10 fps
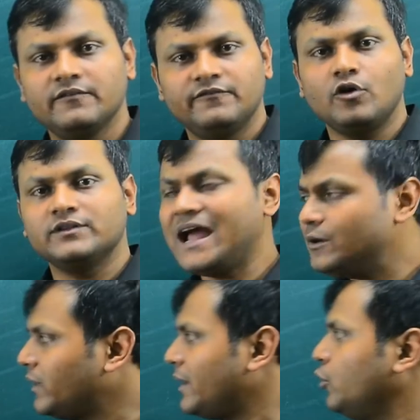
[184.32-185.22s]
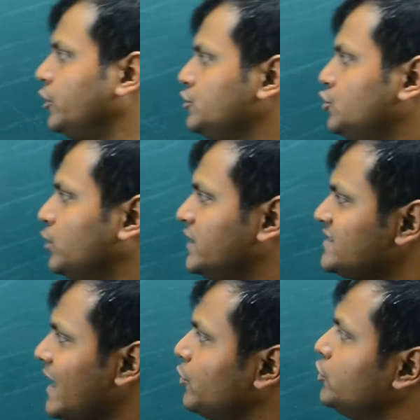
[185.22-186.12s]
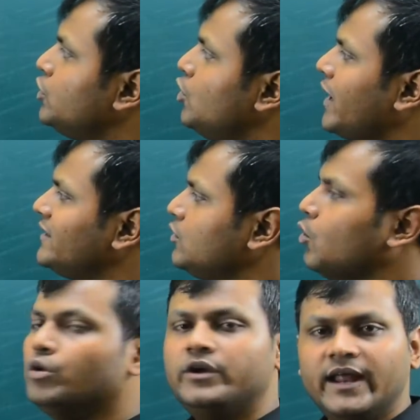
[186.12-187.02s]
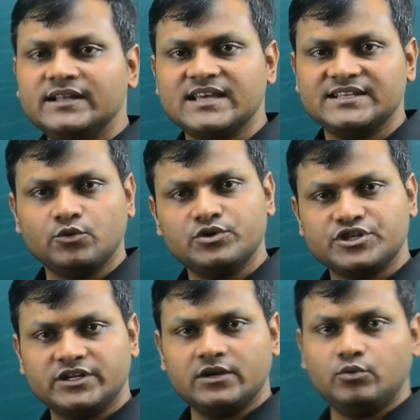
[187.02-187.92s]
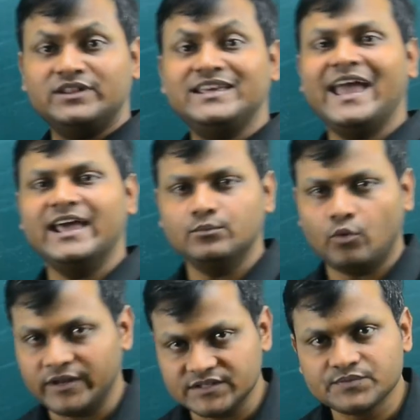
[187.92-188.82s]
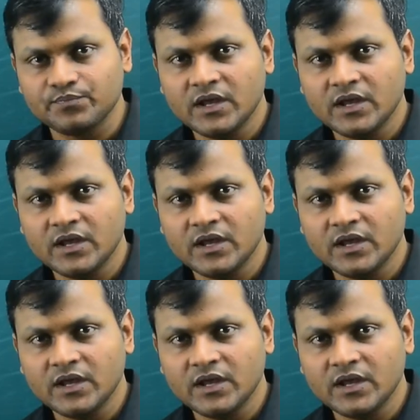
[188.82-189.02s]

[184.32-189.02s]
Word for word: For that, what I'm going to do is, I'm going to look at the coordinates associated with the endpoints.